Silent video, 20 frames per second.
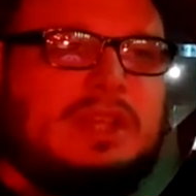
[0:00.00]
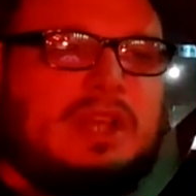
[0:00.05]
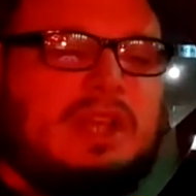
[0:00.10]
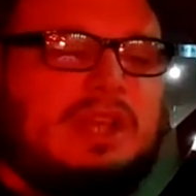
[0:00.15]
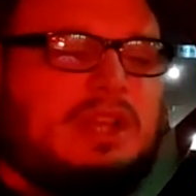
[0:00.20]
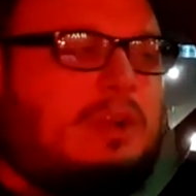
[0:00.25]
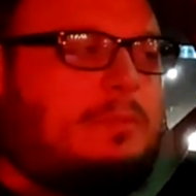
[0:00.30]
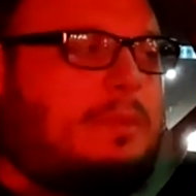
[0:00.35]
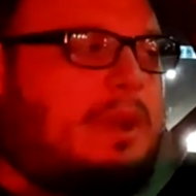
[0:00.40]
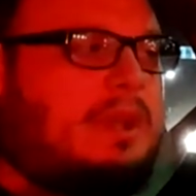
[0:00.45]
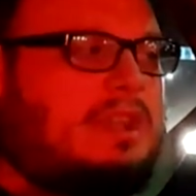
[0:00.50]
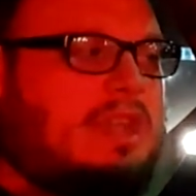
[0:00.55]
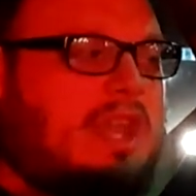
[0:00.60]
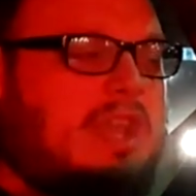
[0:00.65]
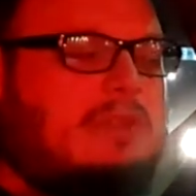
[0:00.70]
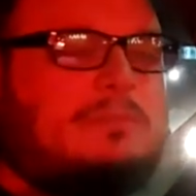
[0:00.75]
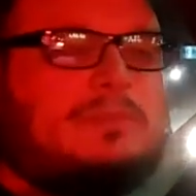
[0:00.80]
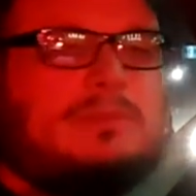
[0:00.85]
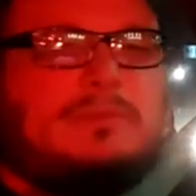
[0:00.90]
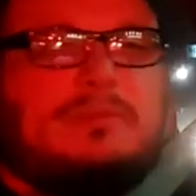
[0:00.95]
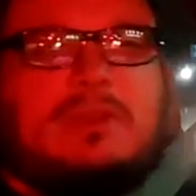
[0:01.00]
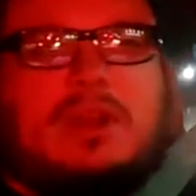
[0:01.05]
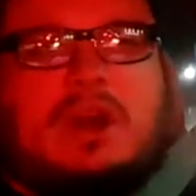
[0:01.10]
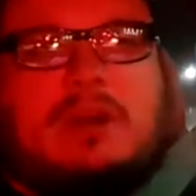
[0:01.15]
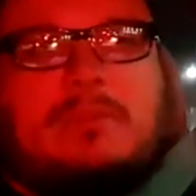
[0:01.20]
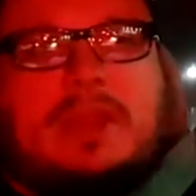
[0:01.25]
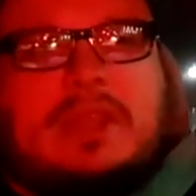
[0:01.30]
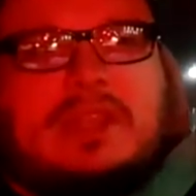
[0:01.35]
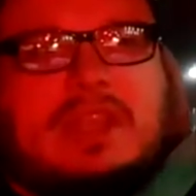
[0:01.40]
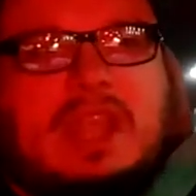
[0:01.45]
and all my
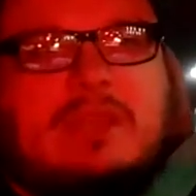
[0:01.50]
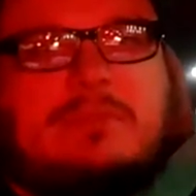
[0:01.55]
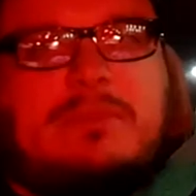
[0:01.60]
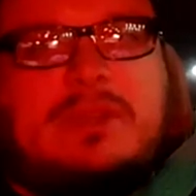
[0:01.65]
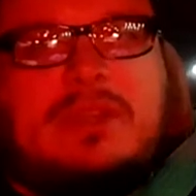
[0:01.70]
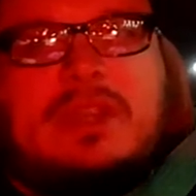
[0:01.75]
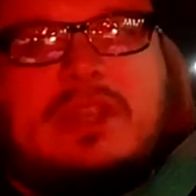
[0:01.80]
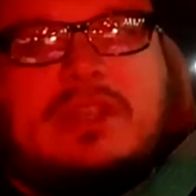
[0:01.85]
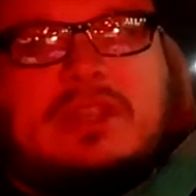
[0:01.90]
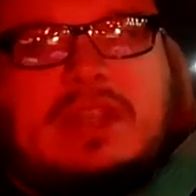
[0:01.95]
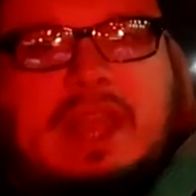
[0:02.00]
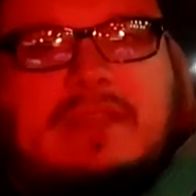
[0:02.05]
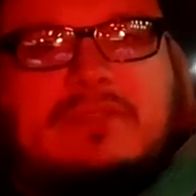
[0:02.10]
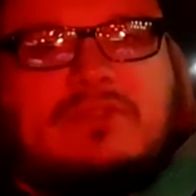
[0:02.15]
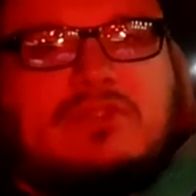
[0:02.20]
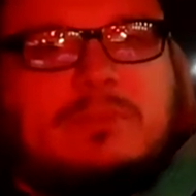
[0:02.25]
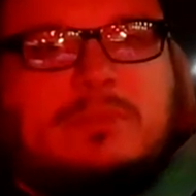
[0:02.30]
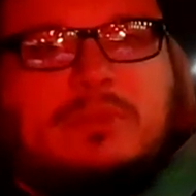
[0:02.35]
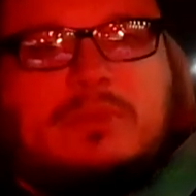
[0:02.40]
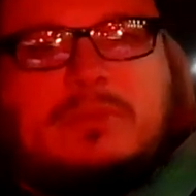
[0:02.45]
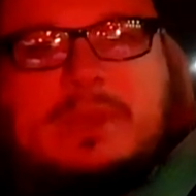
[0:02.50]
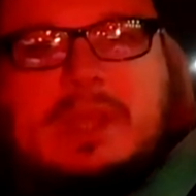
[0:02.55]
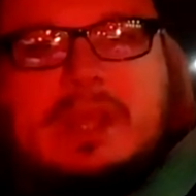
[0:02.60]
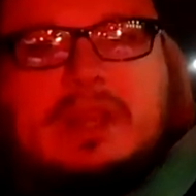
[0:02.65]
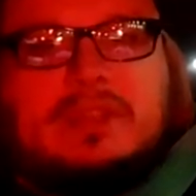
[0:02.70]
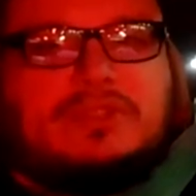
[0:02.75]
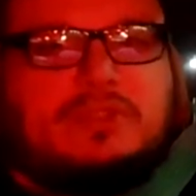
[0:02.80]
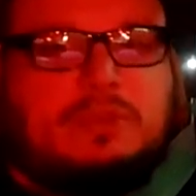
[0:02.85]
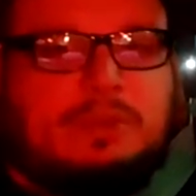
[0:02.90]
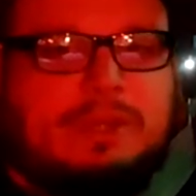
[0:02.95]
gaming and live streaming will be
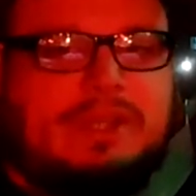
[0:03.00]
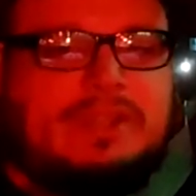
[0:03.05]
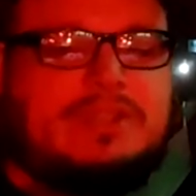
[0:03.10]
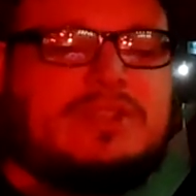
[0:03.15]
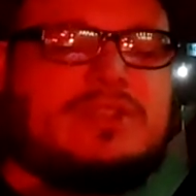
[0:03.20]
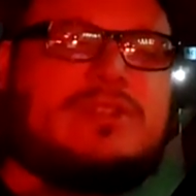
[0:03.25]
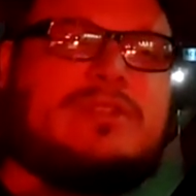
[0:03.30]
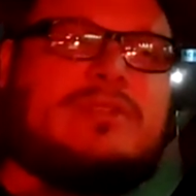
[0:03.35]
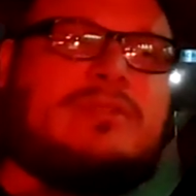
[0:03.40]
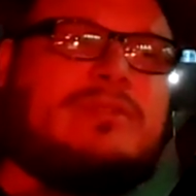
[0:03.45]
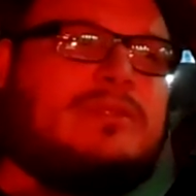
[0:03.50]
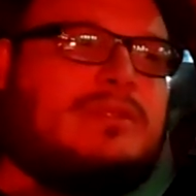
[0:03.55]
on Twitch.